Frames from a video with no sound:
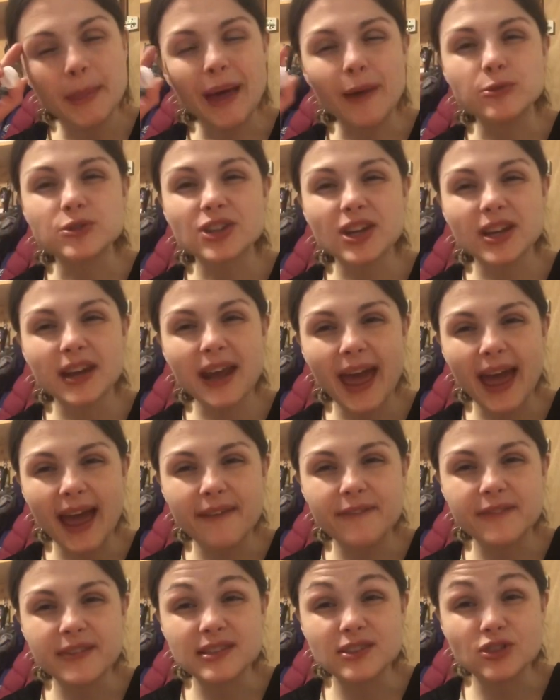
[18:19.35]
I was gonna
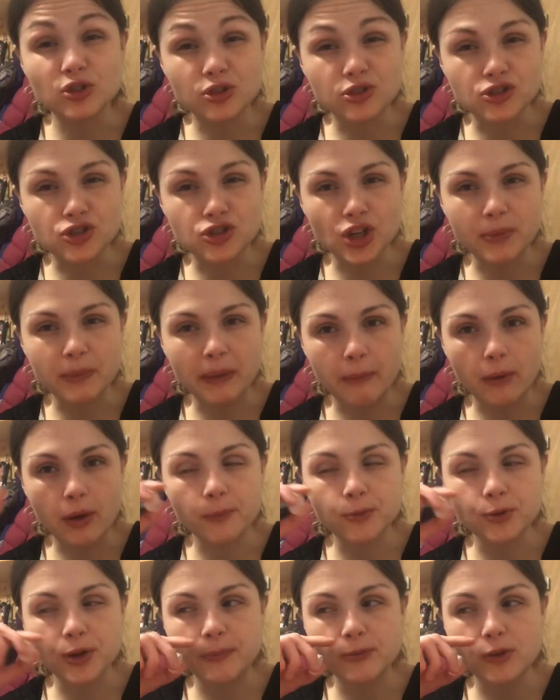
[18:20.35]
have this little dessert my
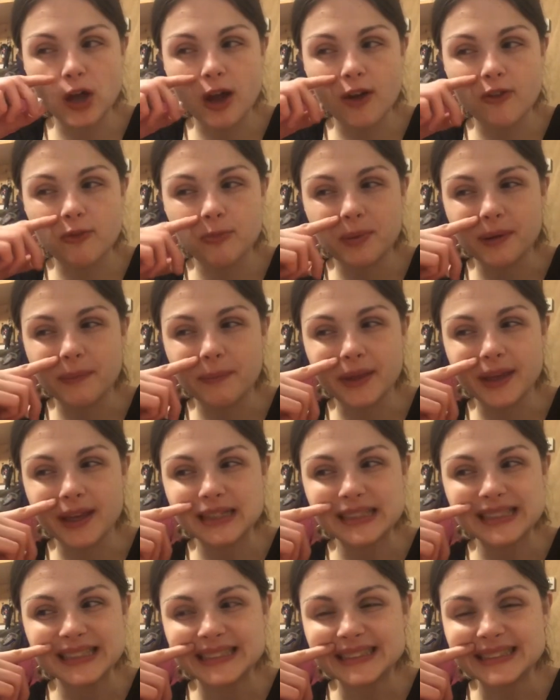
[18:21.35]
mom dropped off, but I'm
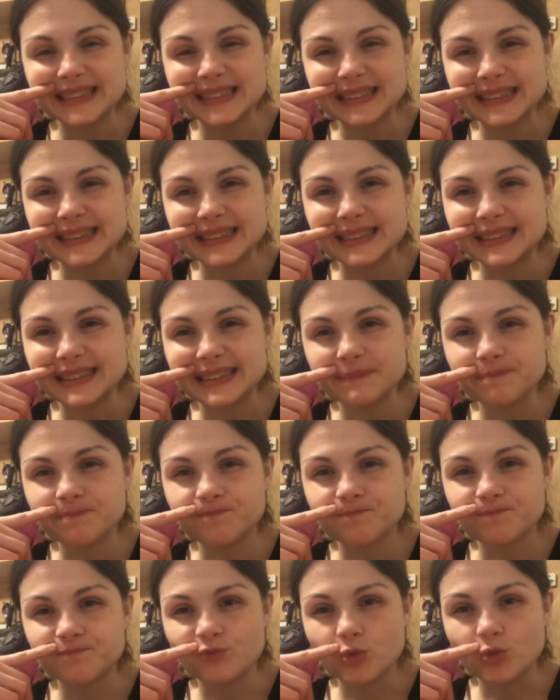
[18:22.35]
like,
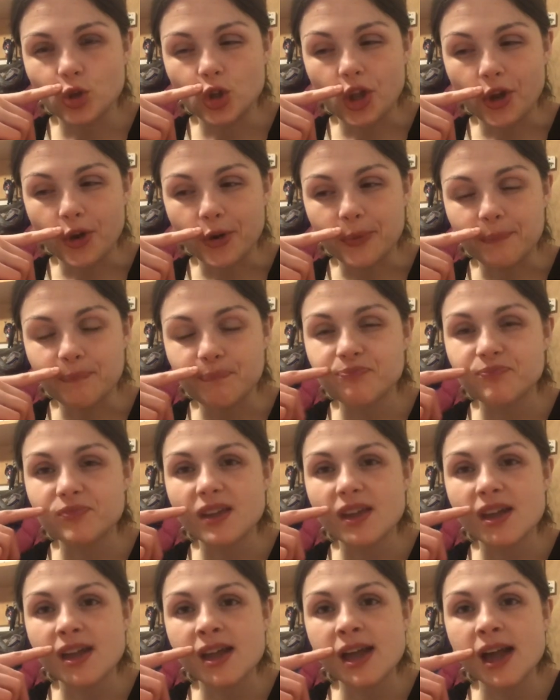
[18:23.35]
no.
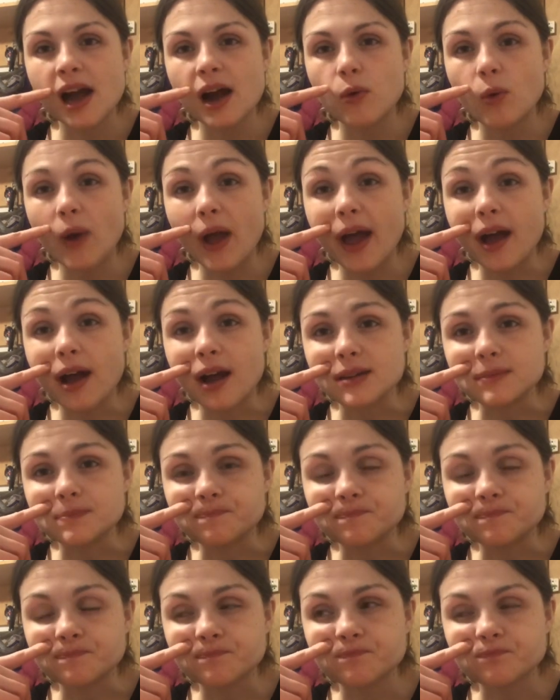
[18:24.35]

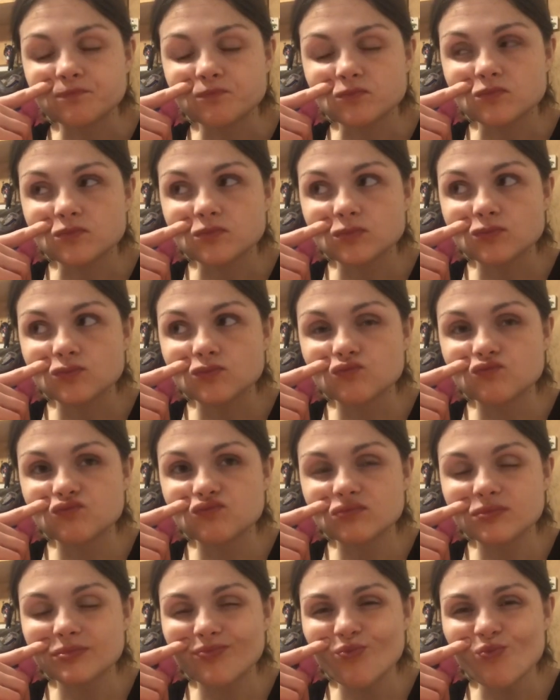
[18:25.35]
Um,
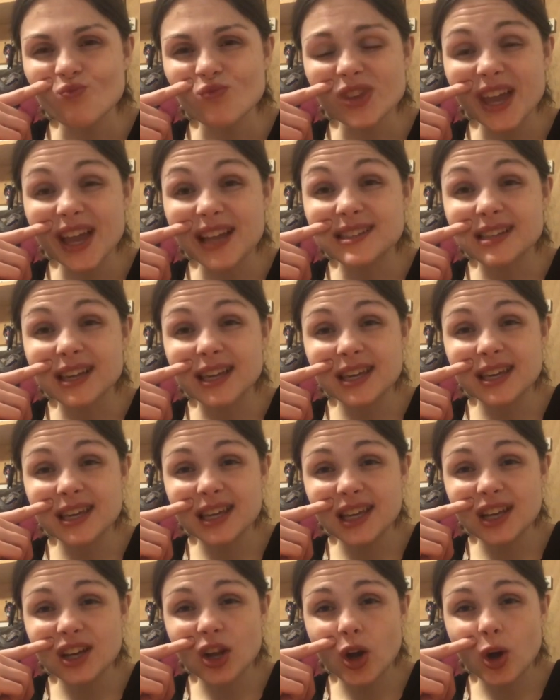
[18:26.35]
it's a
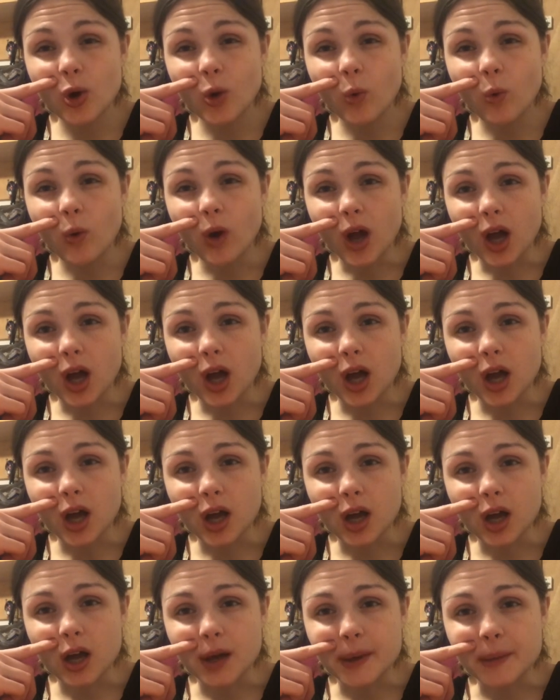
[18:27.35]
keto
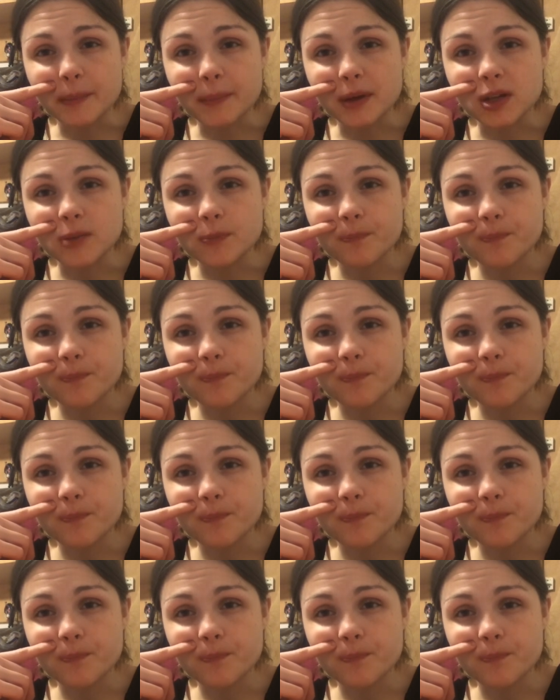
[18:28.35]
um,